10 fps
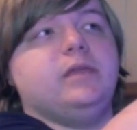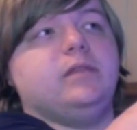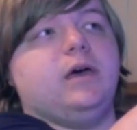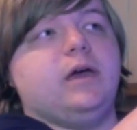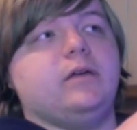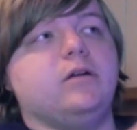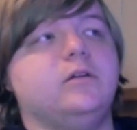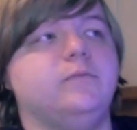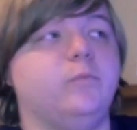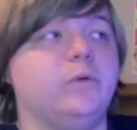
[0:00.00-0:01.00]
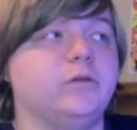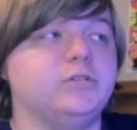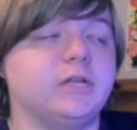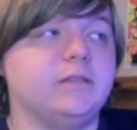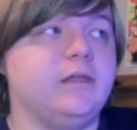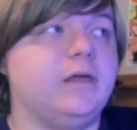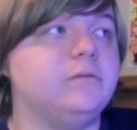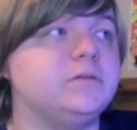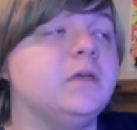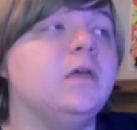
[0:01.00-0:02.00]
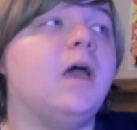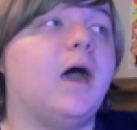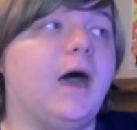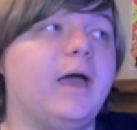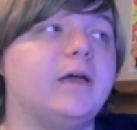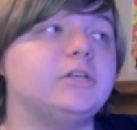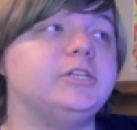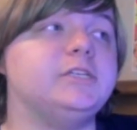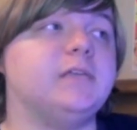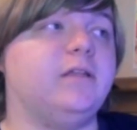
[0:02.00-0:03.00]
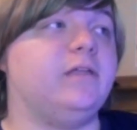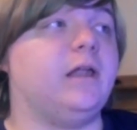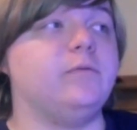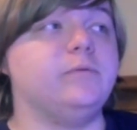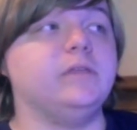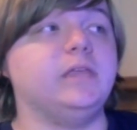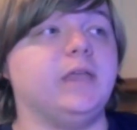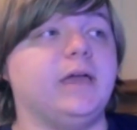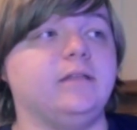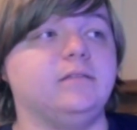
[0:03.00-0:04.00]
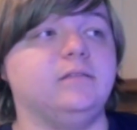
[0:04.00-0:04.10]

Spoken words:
in the iCard if you want to go check that out, I actually said that I really liked